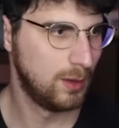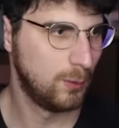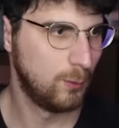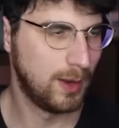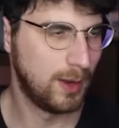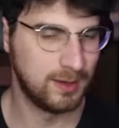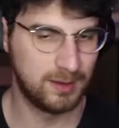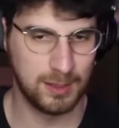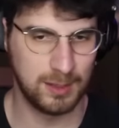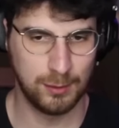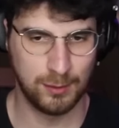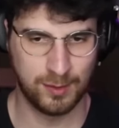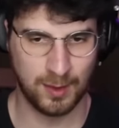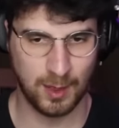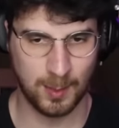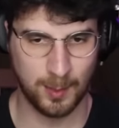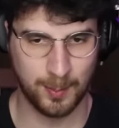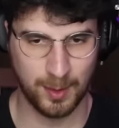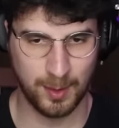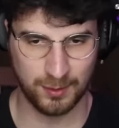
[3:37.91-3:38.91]
When do you
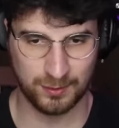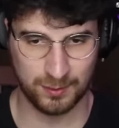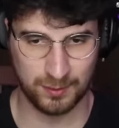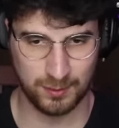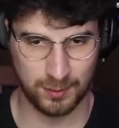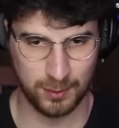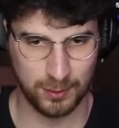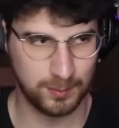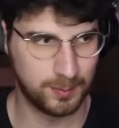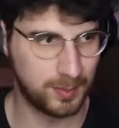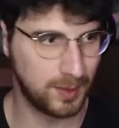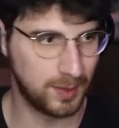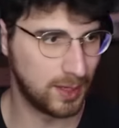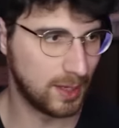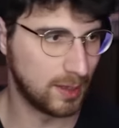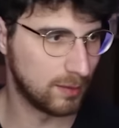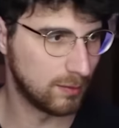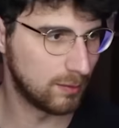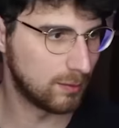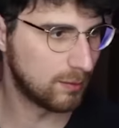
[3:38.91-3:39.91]
think personhood
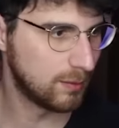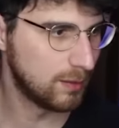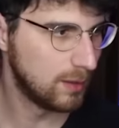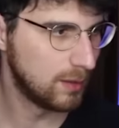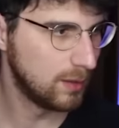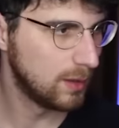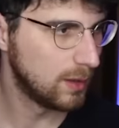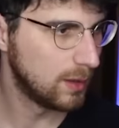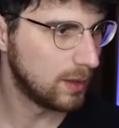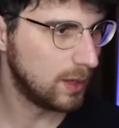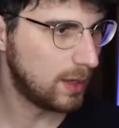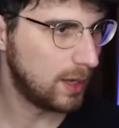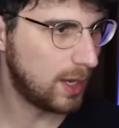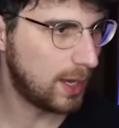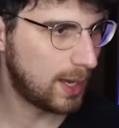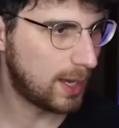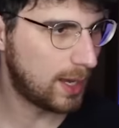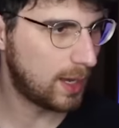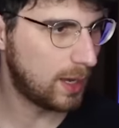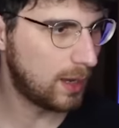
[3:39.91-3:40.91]
begins?
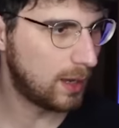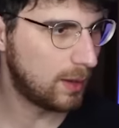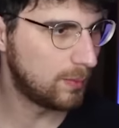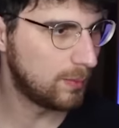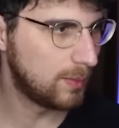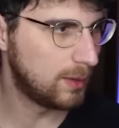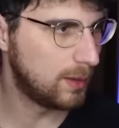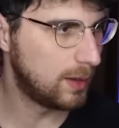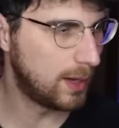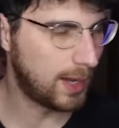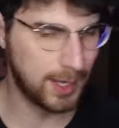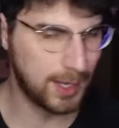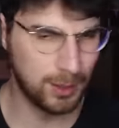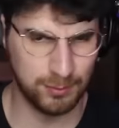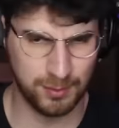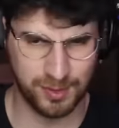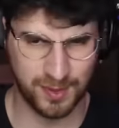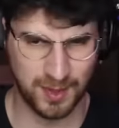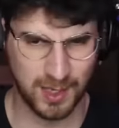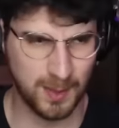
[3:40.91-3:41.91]
I
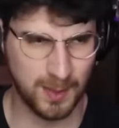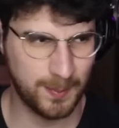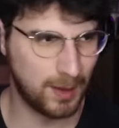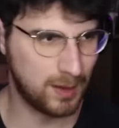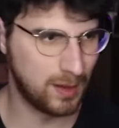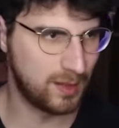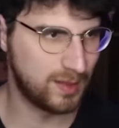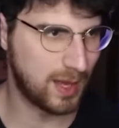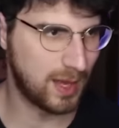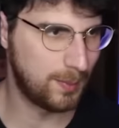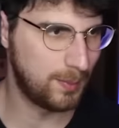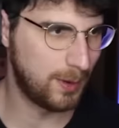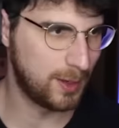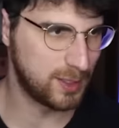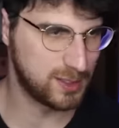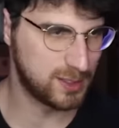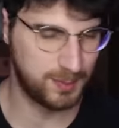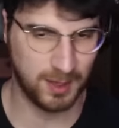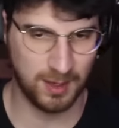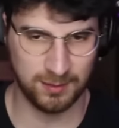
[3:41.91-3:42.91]
don't think about it that
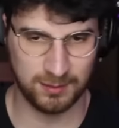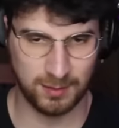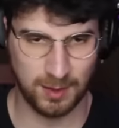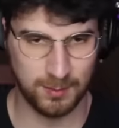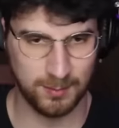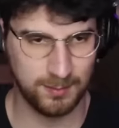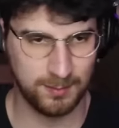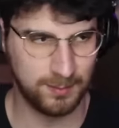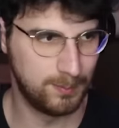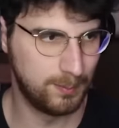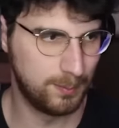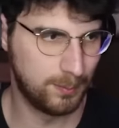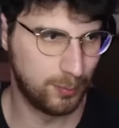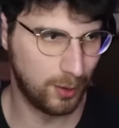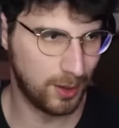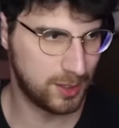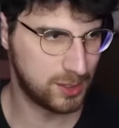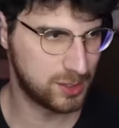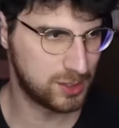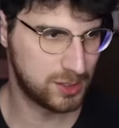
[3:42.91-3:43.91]
much because I'm
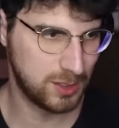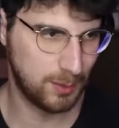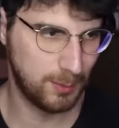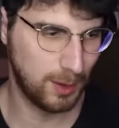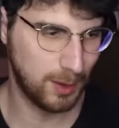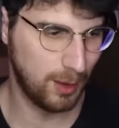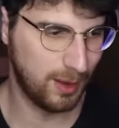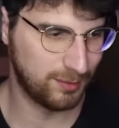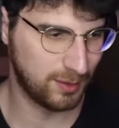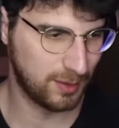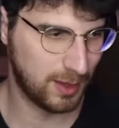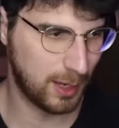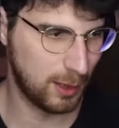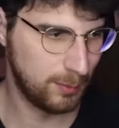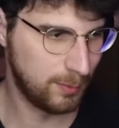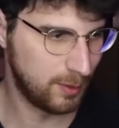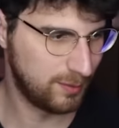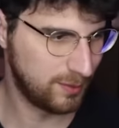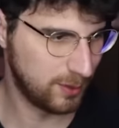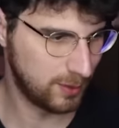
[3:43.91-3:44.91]
British and we don't have to care
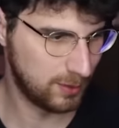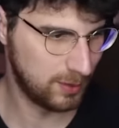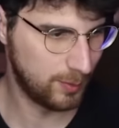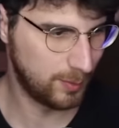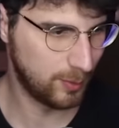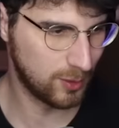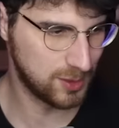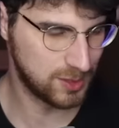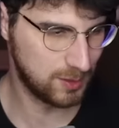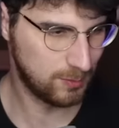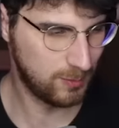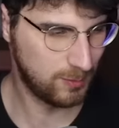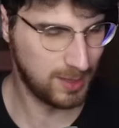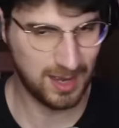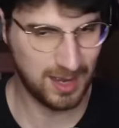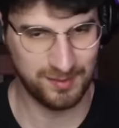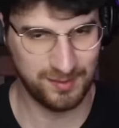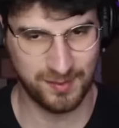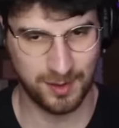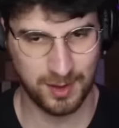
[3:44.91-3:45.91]
about abortion. We
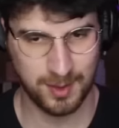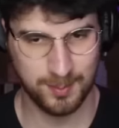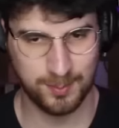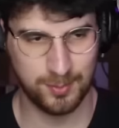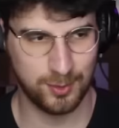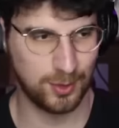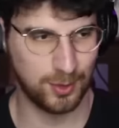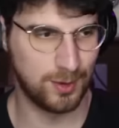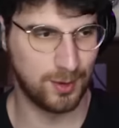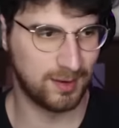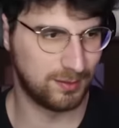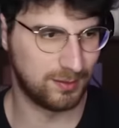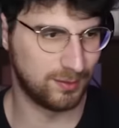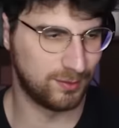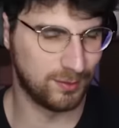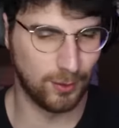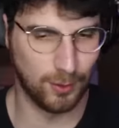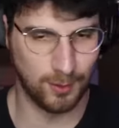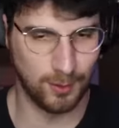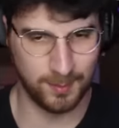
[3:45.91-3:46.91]
have a very progressive
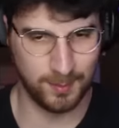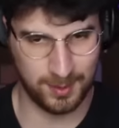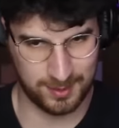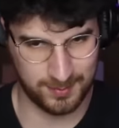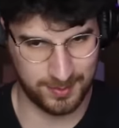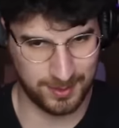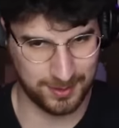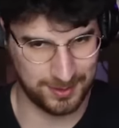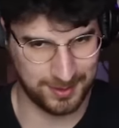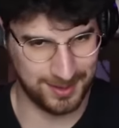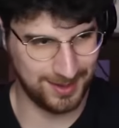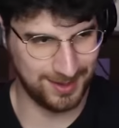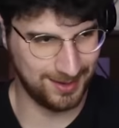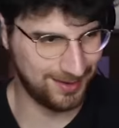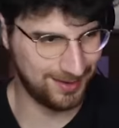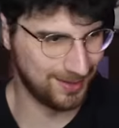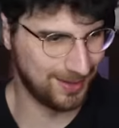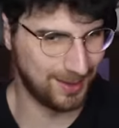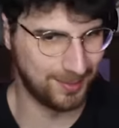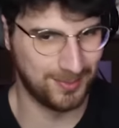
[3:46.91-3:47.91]
dogma about it here.
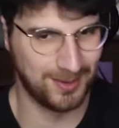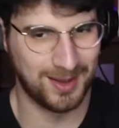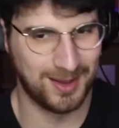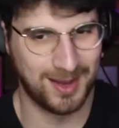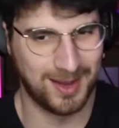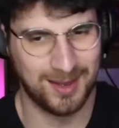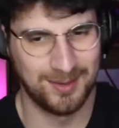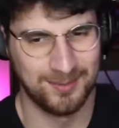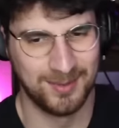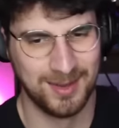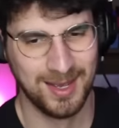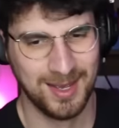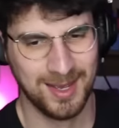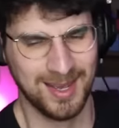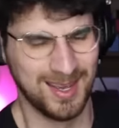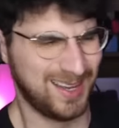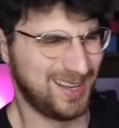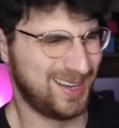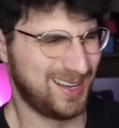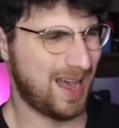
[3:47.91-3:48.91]
But
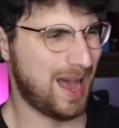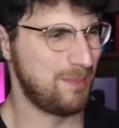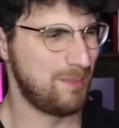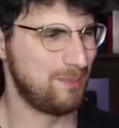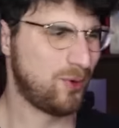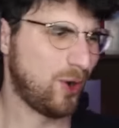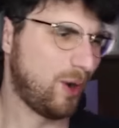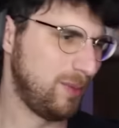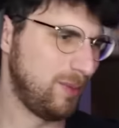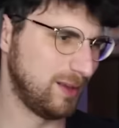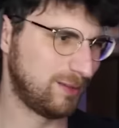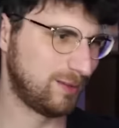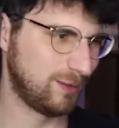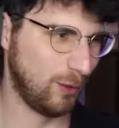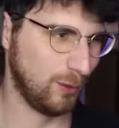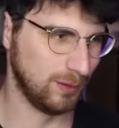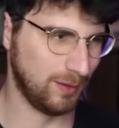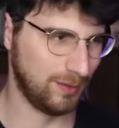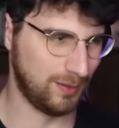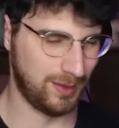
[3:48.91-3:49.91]
I'm probably
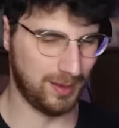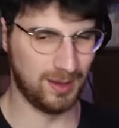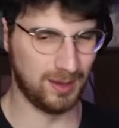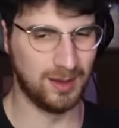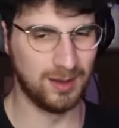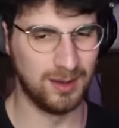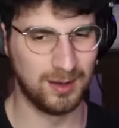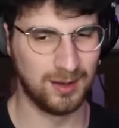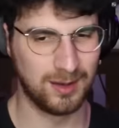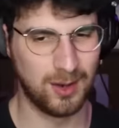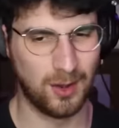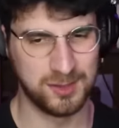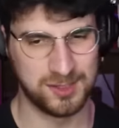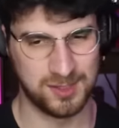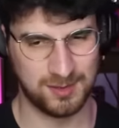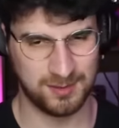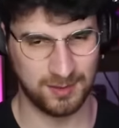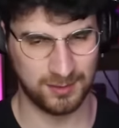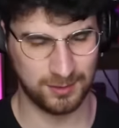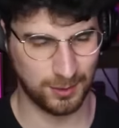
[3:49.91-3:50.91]
sold on the
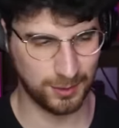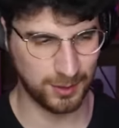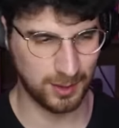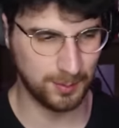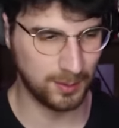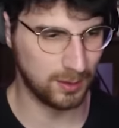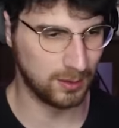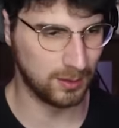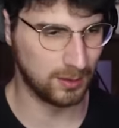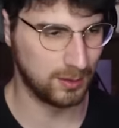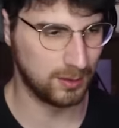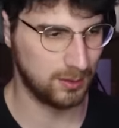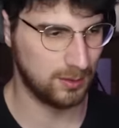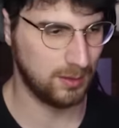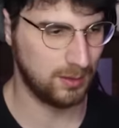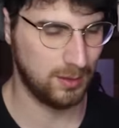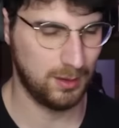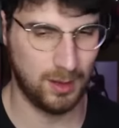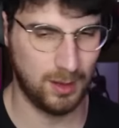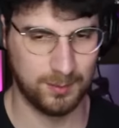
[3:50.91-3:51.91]
consciousness argument.
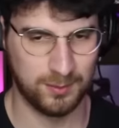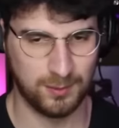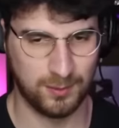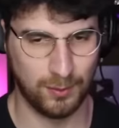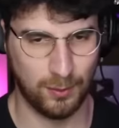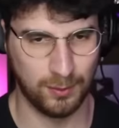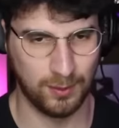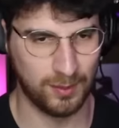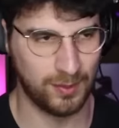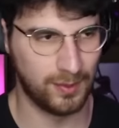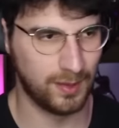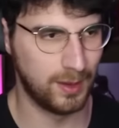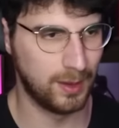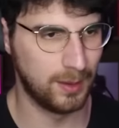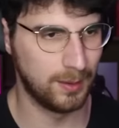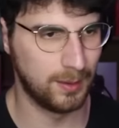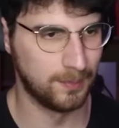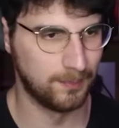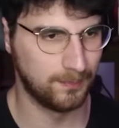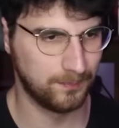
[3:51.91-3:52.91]
I'm sold on
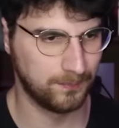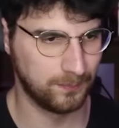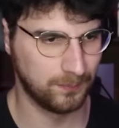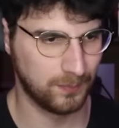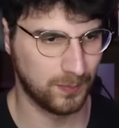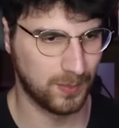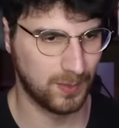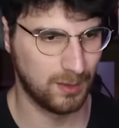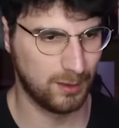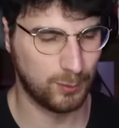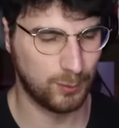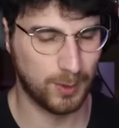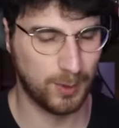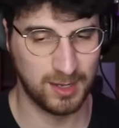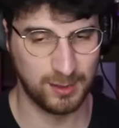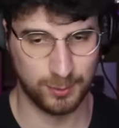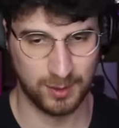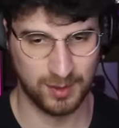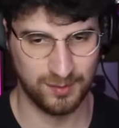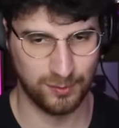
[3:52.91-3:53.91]
the
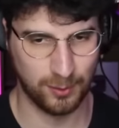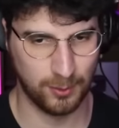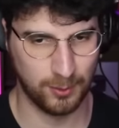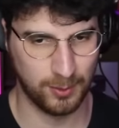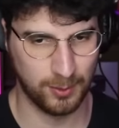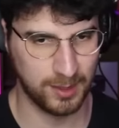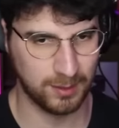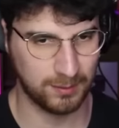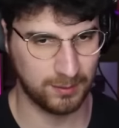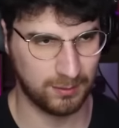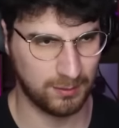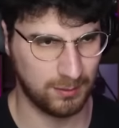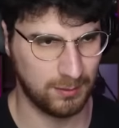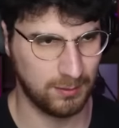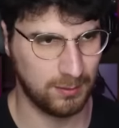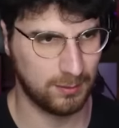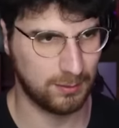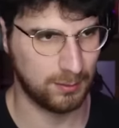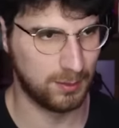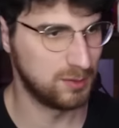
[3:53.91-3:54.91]
24 weeks.
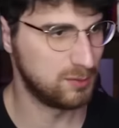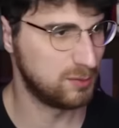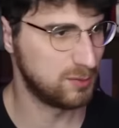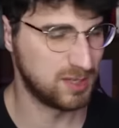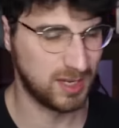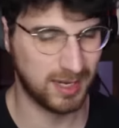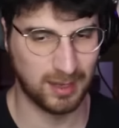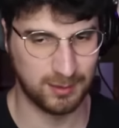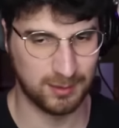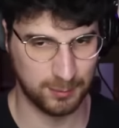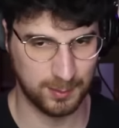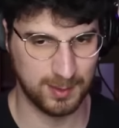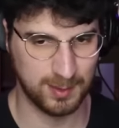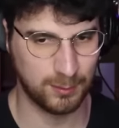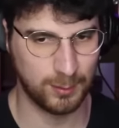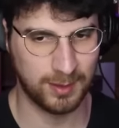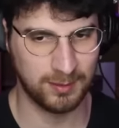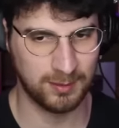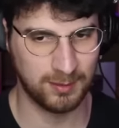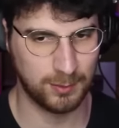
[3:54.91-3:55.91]
So which I guess would mean
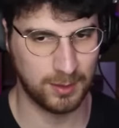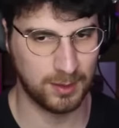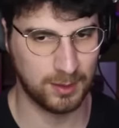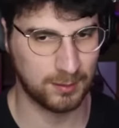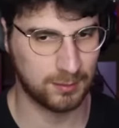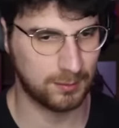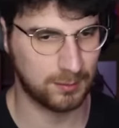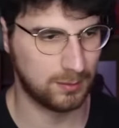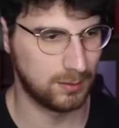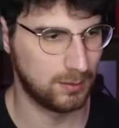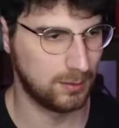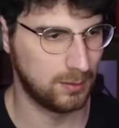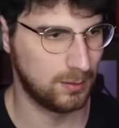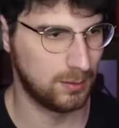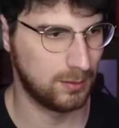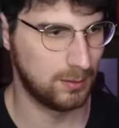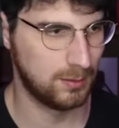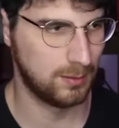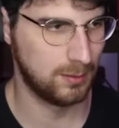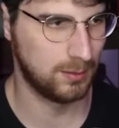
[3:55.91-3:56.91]
20 weeks.
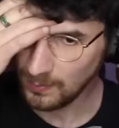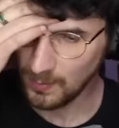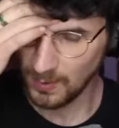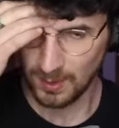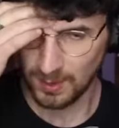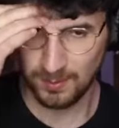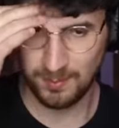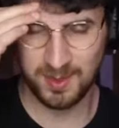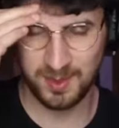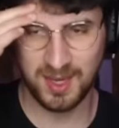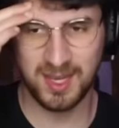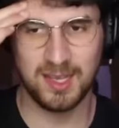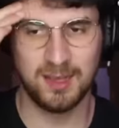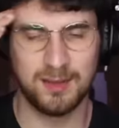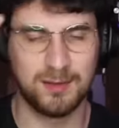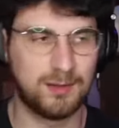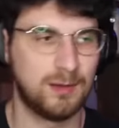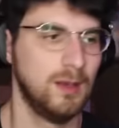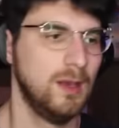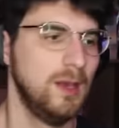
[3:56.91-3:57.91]

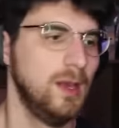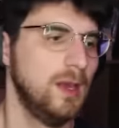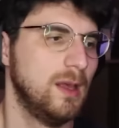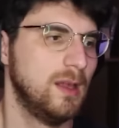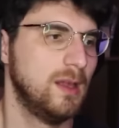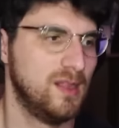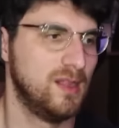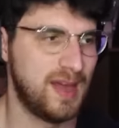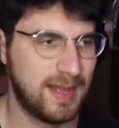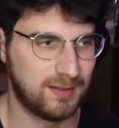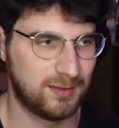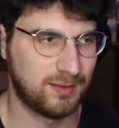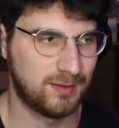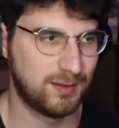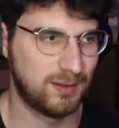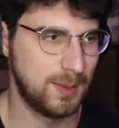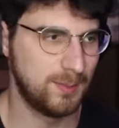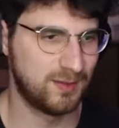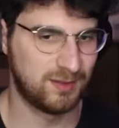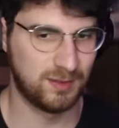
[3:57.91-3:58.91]
Because that
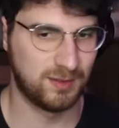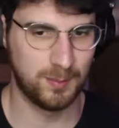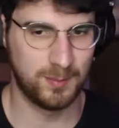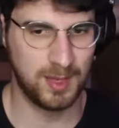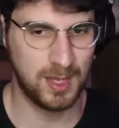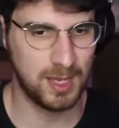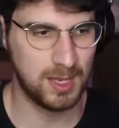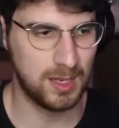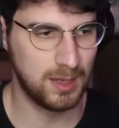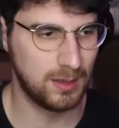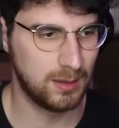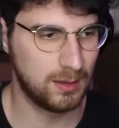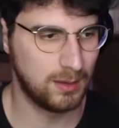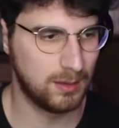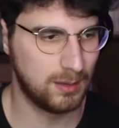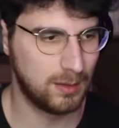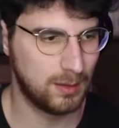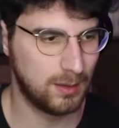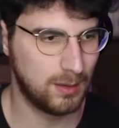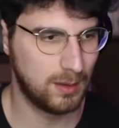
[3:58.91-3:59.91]
seems to be
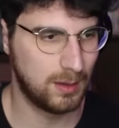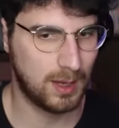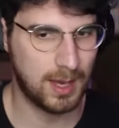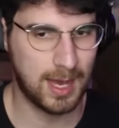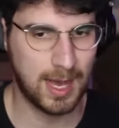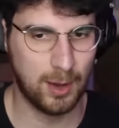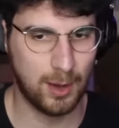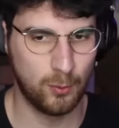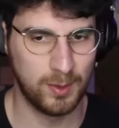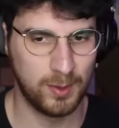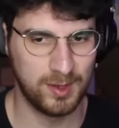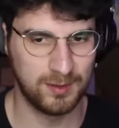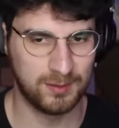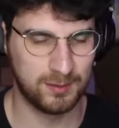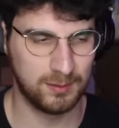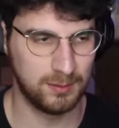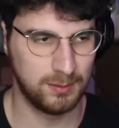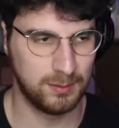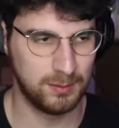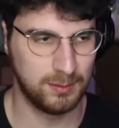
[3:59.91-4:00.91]
how we
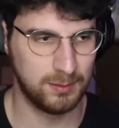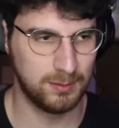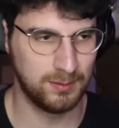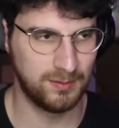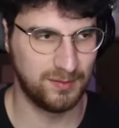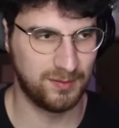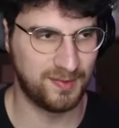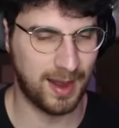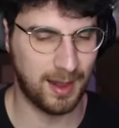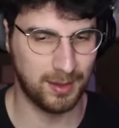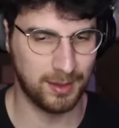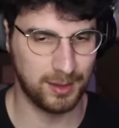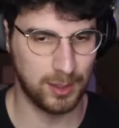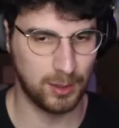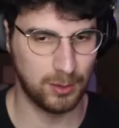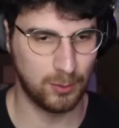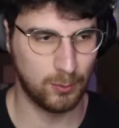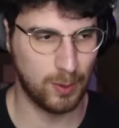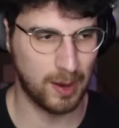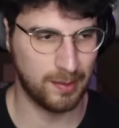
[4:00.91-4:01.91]

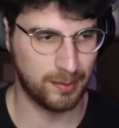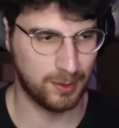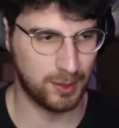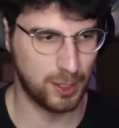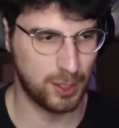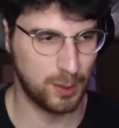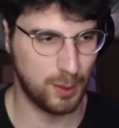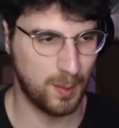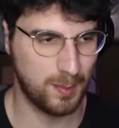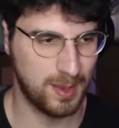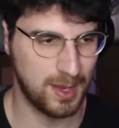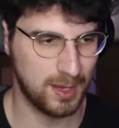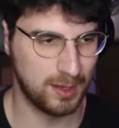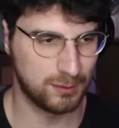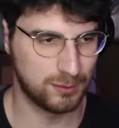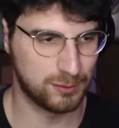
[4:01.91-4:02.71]
value whether a human being is